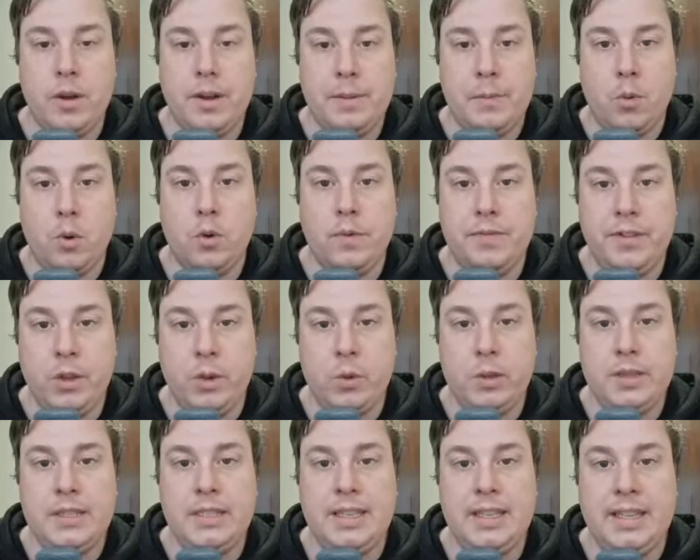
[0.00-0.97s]
and more
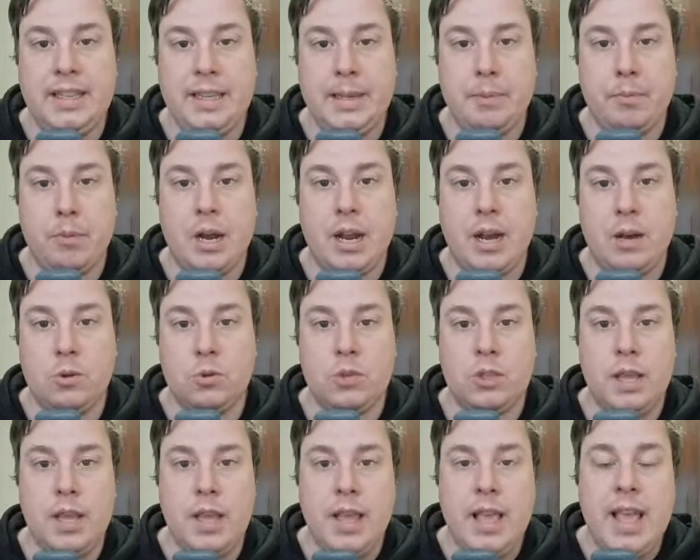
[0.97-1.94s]
viewers in the
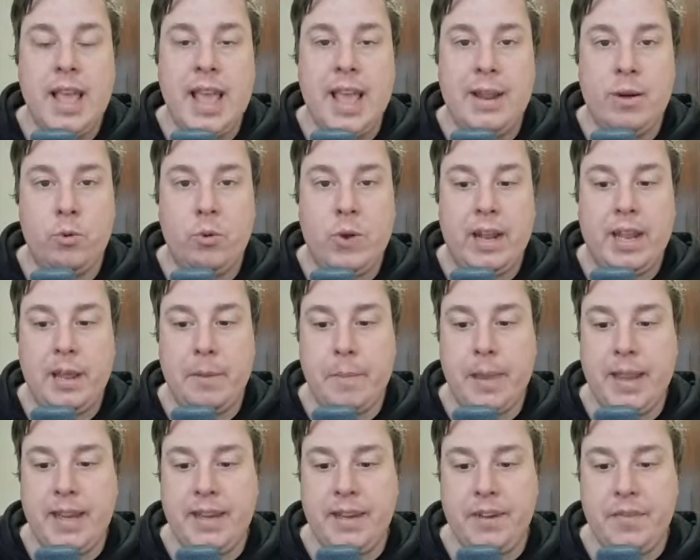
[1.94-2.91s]
browse and
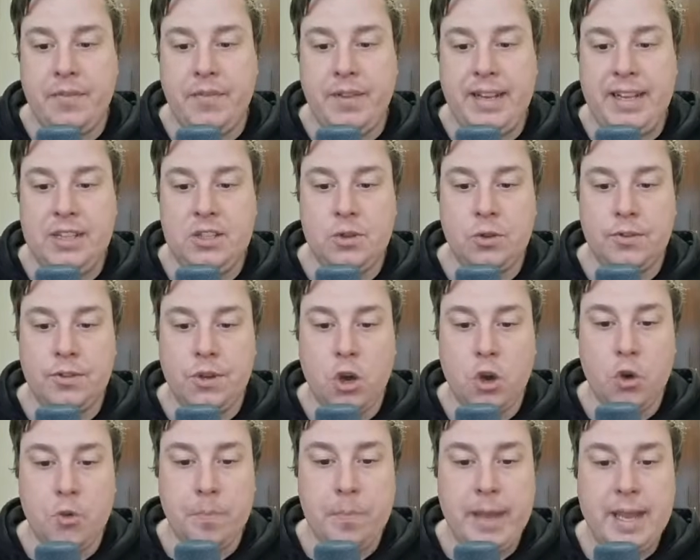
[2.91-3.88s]
recommended feeds on the
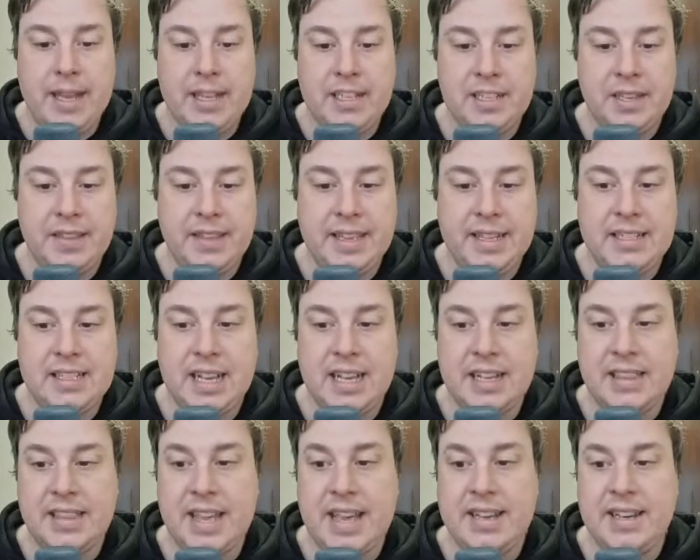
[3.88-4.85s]
homepage and things
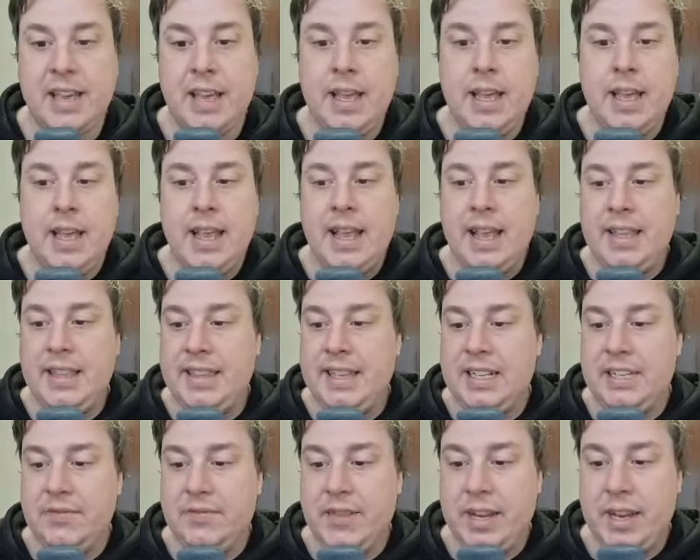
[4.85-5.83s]
like that. And
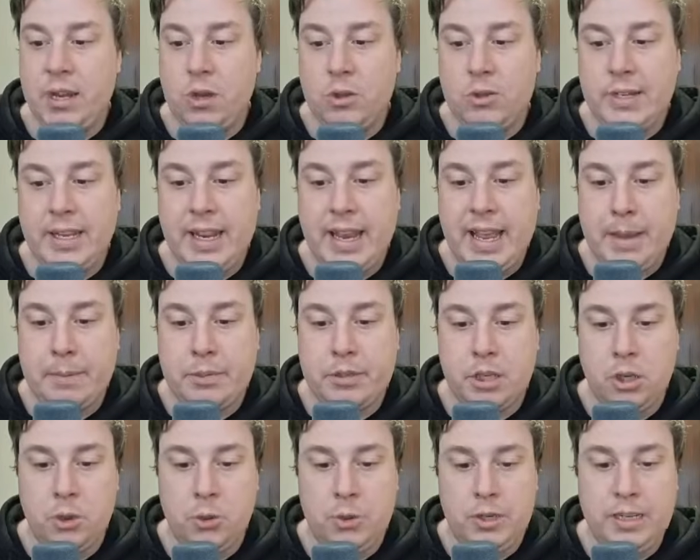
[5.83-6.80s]
these videos can
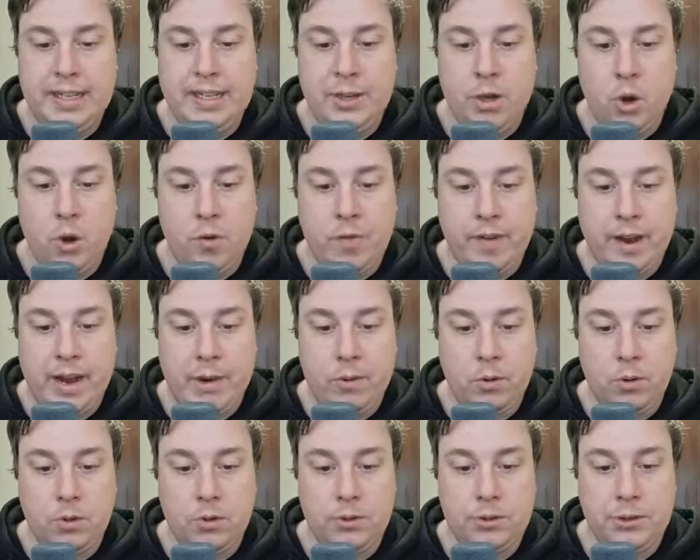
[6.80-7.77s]
absolutely go
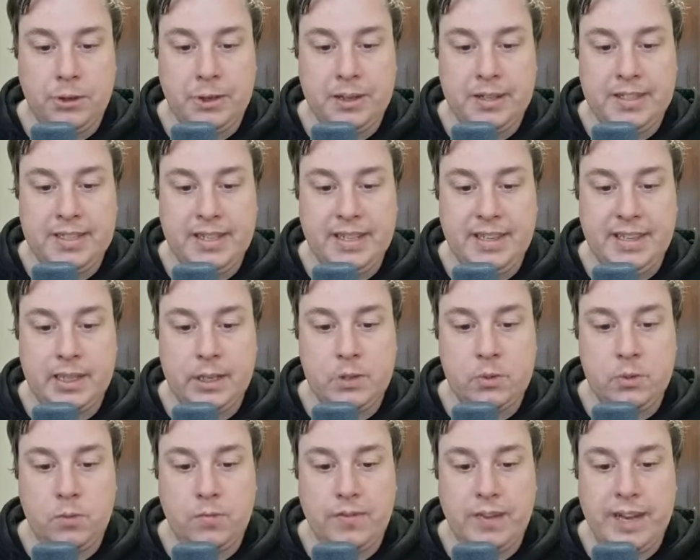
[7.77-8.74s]
viral. So you can see
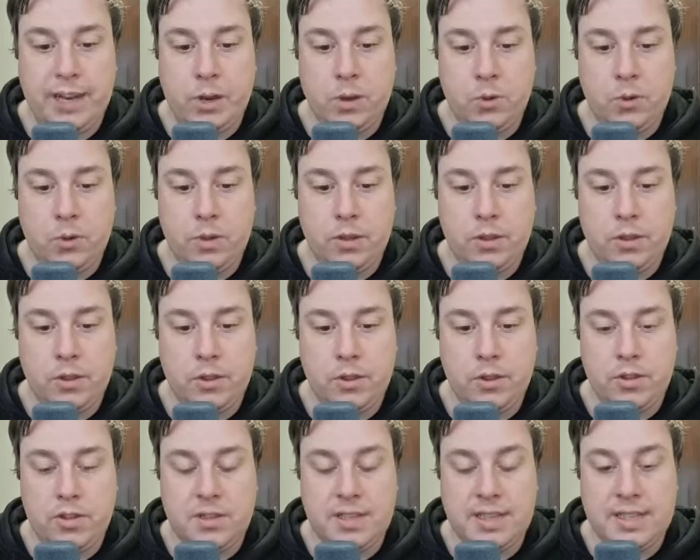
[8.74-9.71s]
this video
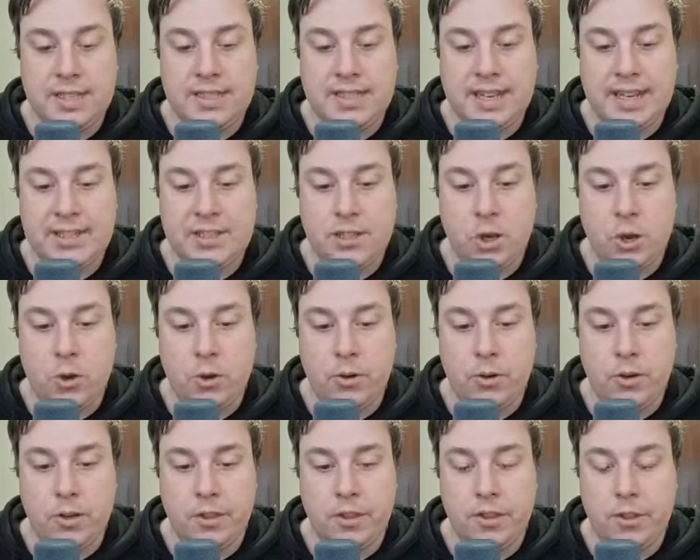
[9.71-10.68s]
6 days ago
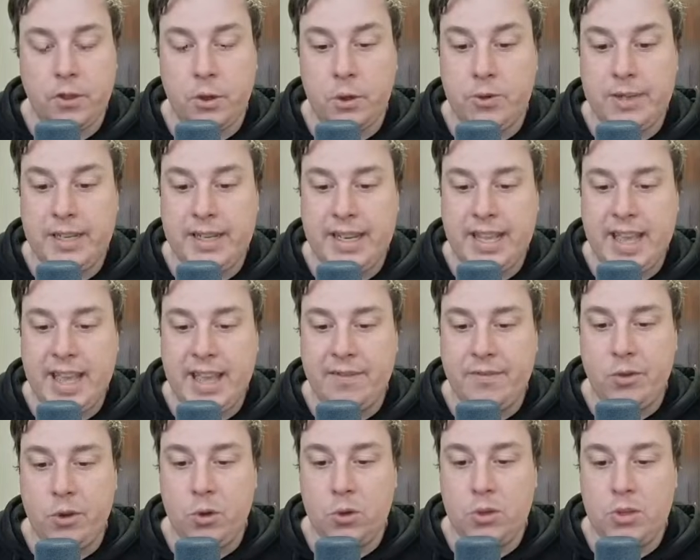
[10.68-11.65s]
got 13k
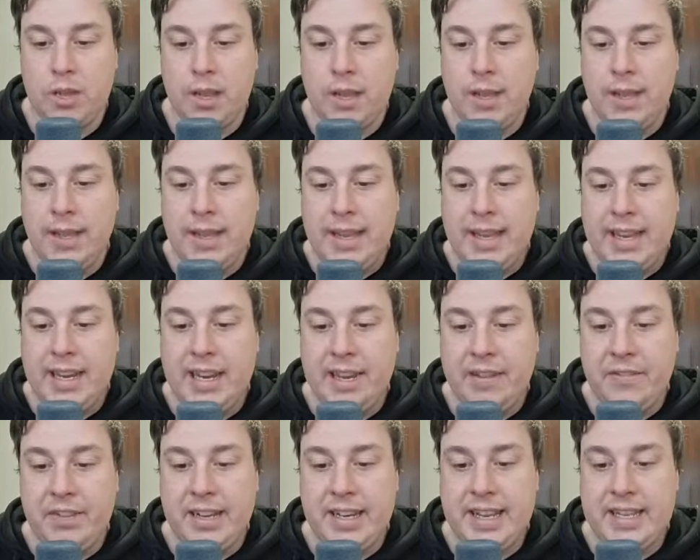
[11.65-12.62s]
views,
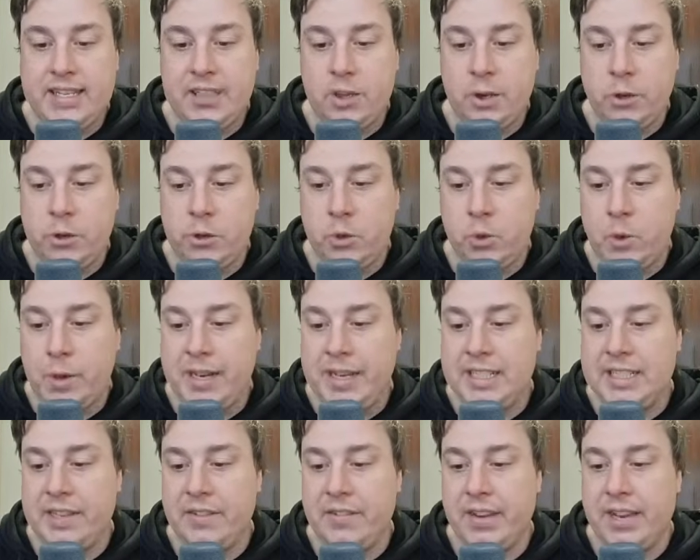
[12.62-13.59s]
11 days ago
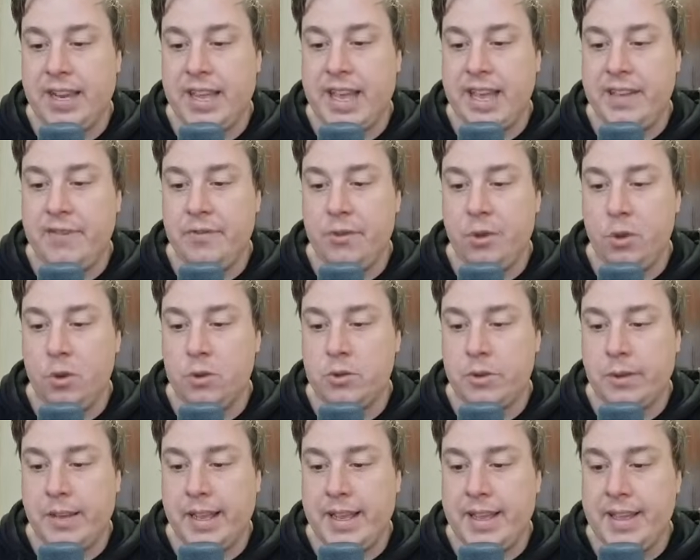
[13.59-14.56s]
27k views.
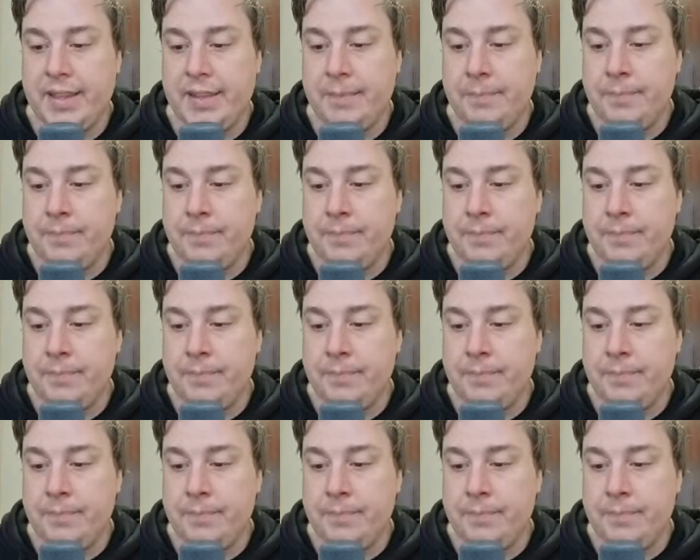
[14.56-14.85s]
Okay,